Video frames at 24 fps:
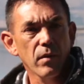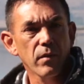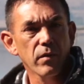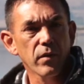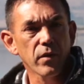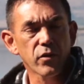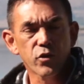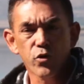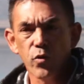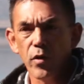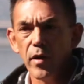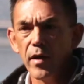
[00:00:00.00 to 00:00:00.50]
the
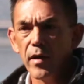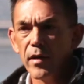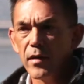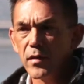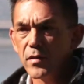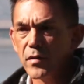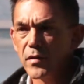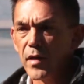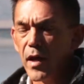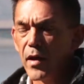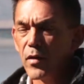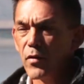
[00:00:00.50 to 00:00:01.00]
treaty and
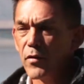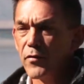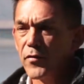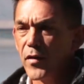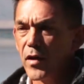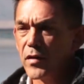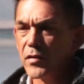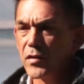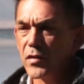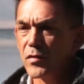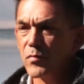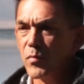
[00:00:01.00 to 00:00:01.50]

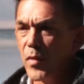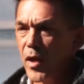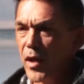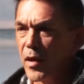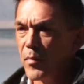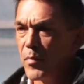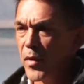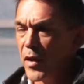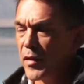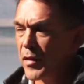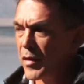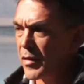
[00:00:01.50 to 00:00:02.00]
sacrifices made
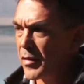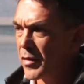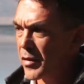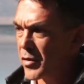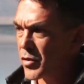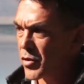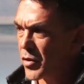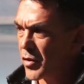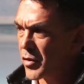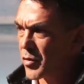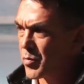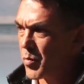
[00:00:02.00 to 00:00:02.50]
by the
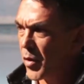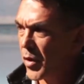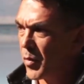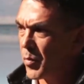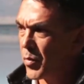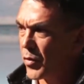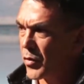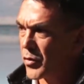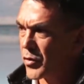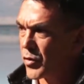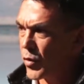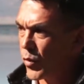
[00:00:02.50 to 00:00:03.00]
indigenous
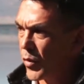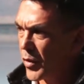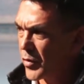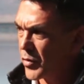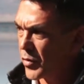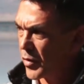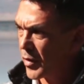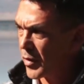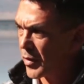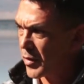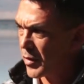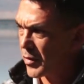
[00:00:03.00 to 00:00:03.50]
peoples who
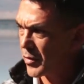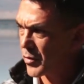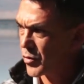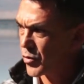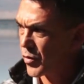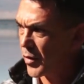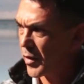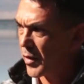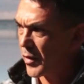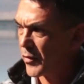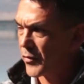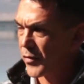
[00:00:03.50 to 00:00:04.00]
entered into the
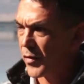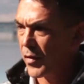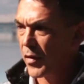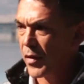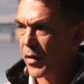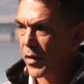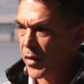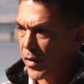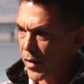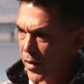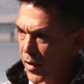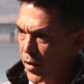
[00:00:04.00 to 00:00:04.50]
treaties,
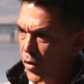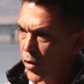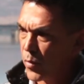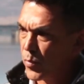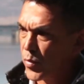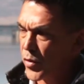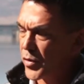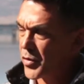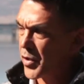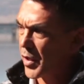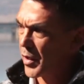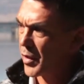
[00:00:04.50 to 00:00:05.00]
here in
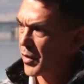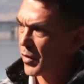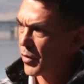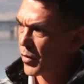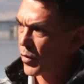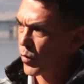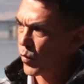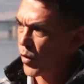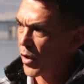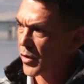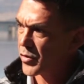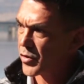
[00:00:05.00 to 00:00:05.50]
particular
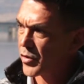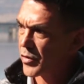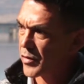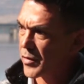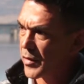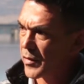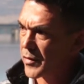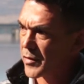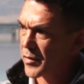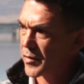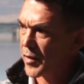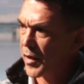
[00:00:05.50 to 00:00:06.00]
in
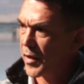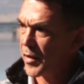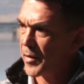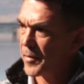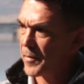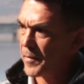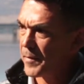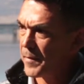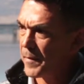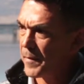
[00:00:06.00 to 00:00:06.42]
Washington State.